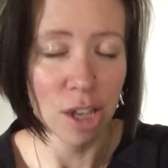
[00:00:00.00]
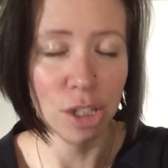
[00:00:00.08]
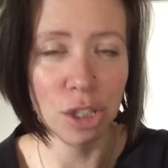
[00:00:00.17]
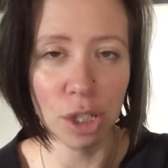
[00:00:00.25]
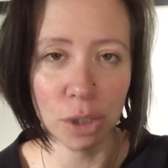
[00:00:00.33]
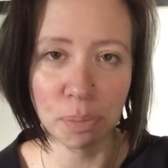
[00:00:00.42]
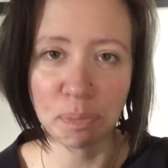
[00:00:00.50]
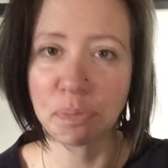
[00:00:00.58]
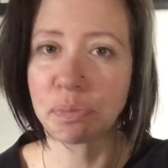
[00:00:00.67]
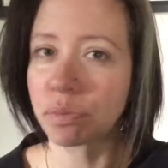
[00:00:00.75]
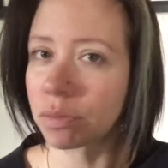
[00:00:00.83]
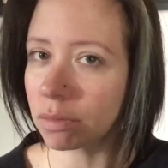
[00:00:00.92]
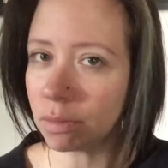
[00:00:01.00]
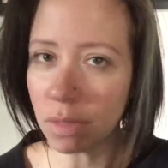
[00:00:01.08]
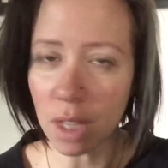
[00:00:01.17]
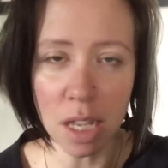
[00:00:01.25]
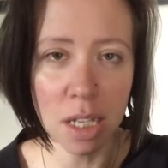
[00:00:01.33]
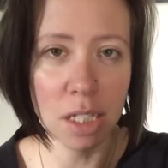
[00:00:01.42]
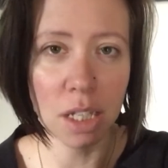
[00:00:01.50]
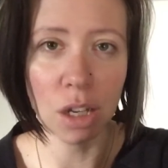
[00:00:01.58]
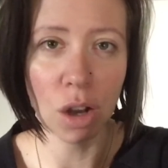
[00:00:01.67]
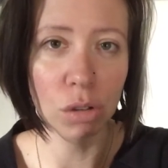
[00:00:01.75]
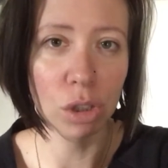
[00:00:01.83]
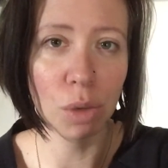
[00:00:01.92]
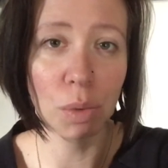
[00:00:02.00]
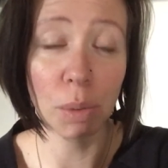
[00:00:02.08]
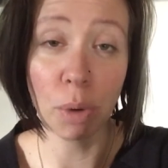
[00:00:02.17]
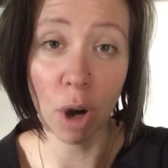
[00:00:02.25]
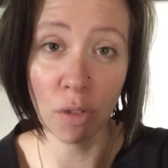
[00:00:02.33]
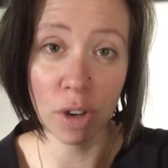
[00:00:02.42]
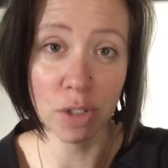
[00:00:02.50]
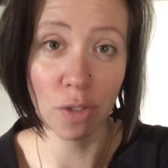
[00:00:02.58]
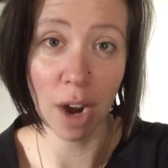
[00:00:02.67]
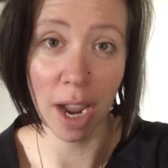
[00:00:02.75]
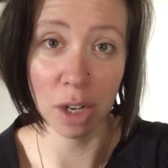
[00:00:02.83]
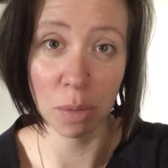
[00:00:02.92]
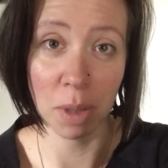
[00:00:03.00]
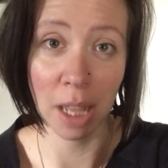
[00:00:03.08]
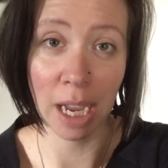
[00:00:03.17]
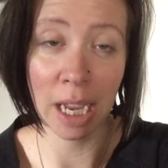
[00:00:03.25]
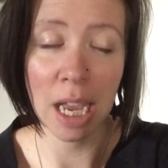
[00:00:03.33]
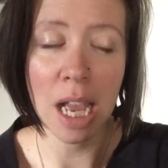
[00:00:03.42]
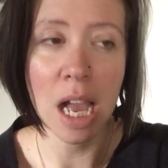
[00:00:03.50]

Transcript: So silicone lube, perfect for anal play.